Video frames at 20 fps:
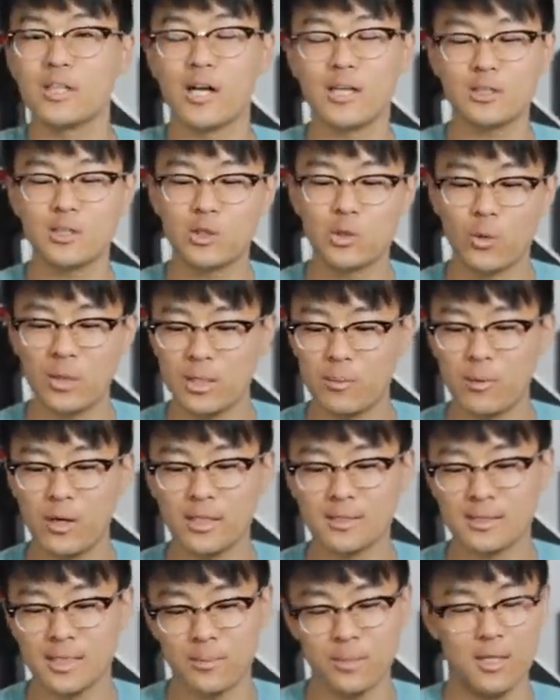120
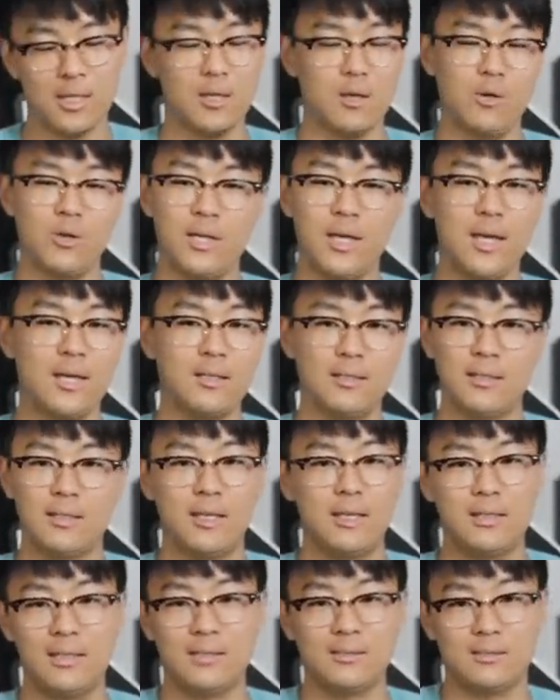bucks, I'd be like, okay,
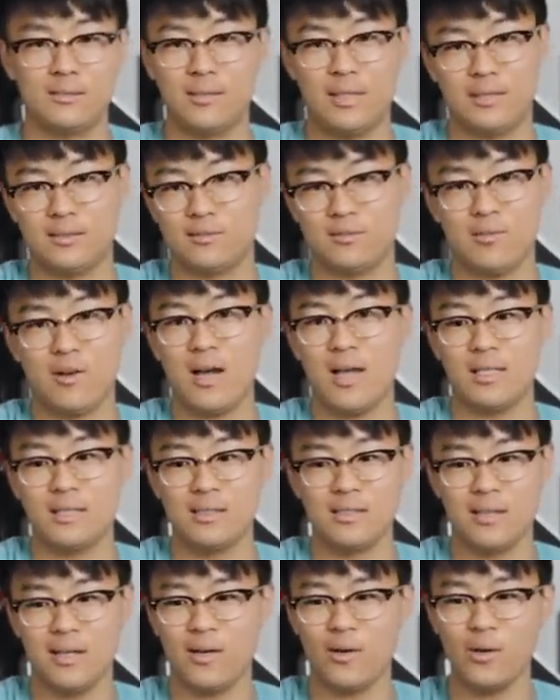yeah, that's that's fine,
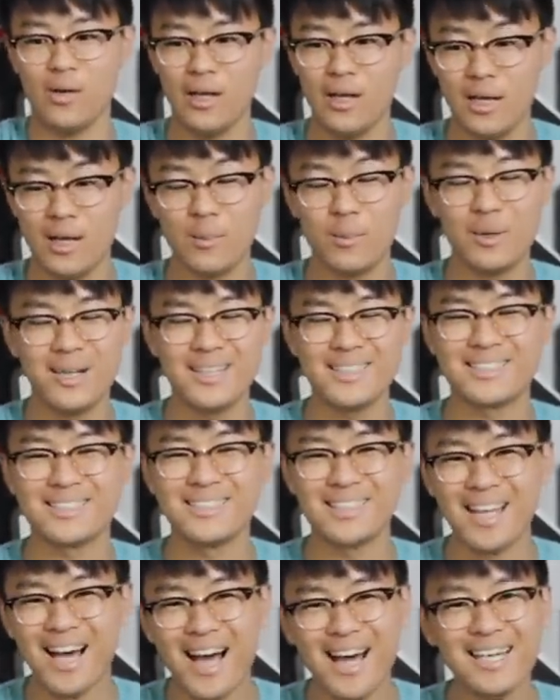you know? But it's
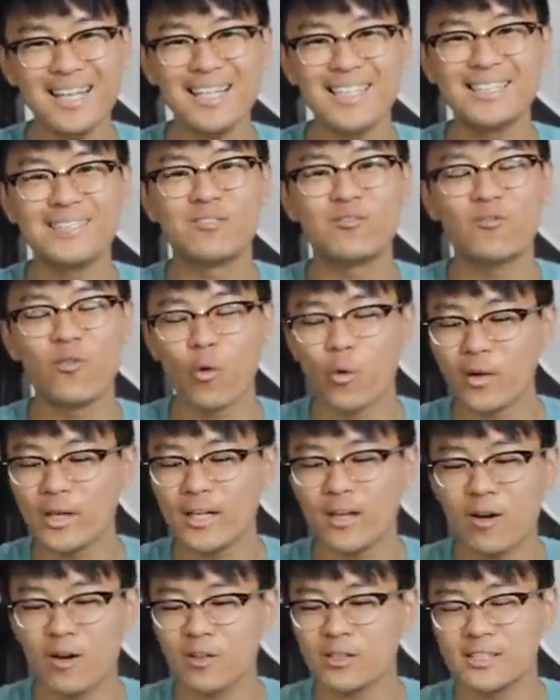not. It's
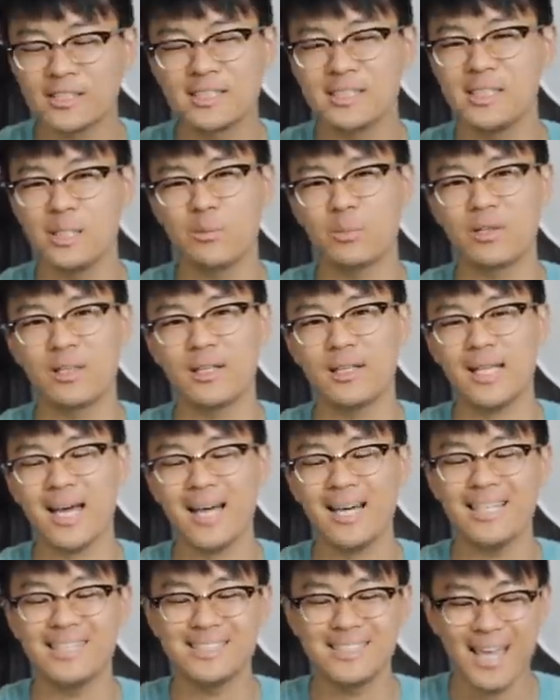$40 cheaper than
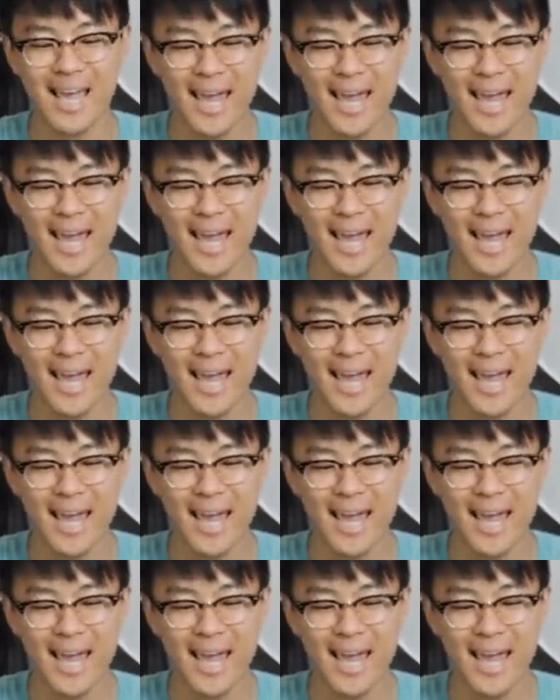that. It's